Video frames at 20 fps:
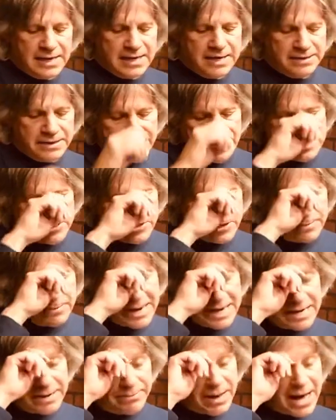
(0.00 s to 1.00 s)
It depends on
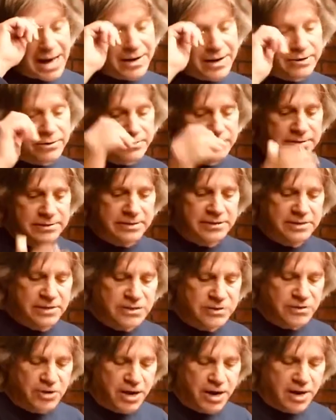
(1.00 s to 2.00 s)
make and model. This
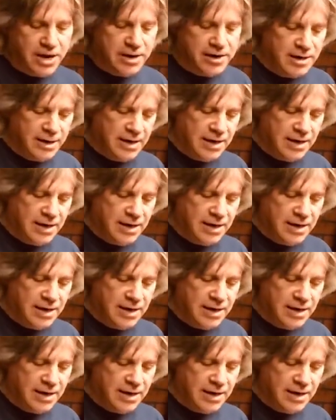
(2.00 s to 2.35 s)
guitar,